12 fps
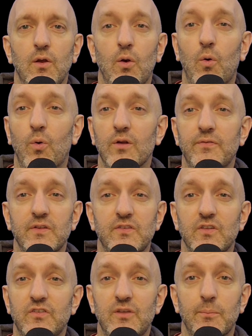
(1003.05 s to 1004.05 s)
or if it's
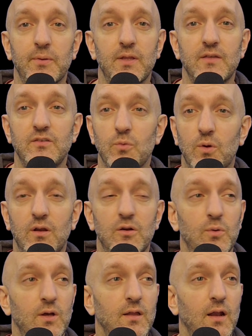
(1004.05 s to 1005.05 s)
as simple as, you want to know
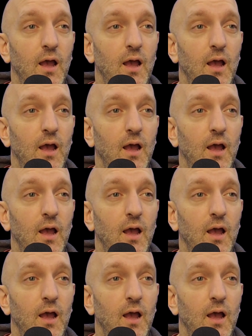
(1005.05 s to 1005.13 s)
what?